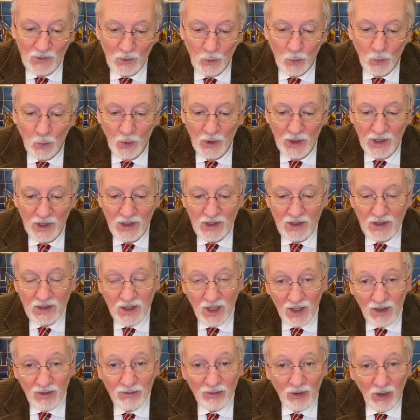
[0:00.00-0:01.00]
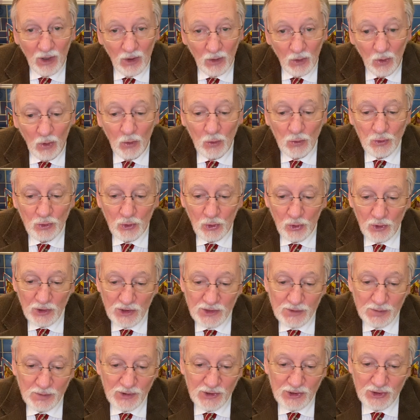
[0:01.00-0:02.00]
We love our own
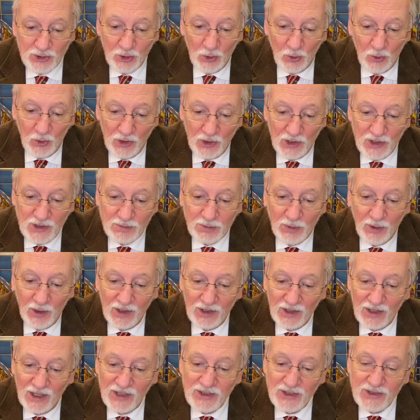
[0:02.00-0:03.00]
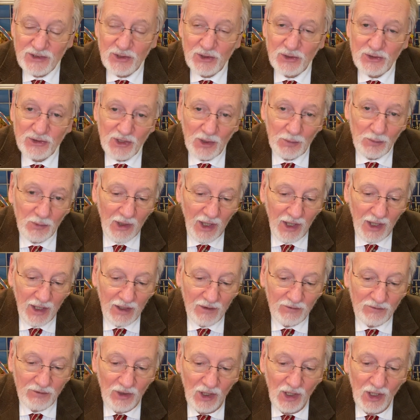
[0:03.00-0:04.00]
Christmas stories, but unless there's some kind
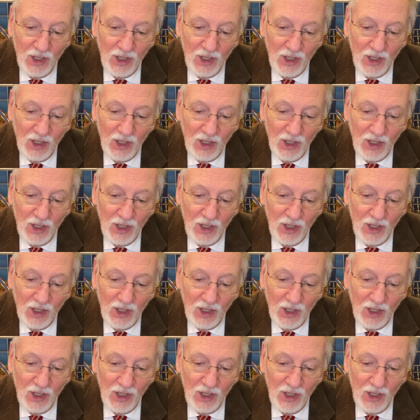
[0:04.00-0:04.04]
of